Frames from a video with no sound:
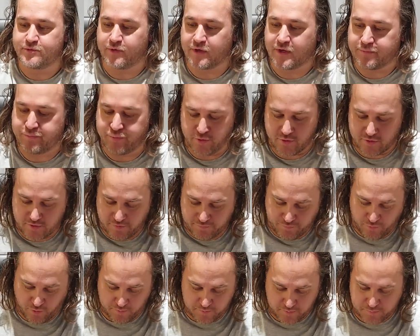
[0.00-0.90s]
you want to put the
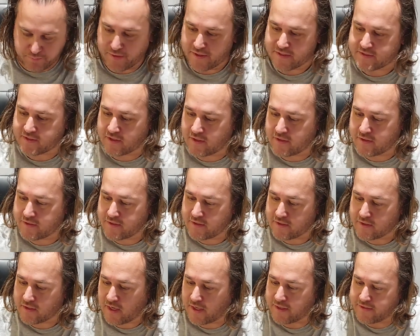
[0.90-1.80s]
thermal paste
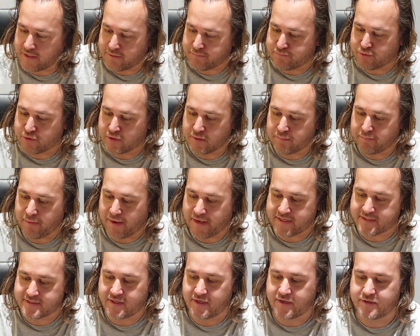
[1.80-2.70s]
on and then put the
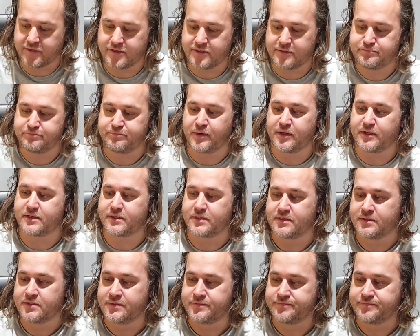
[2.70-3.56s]
backside on, but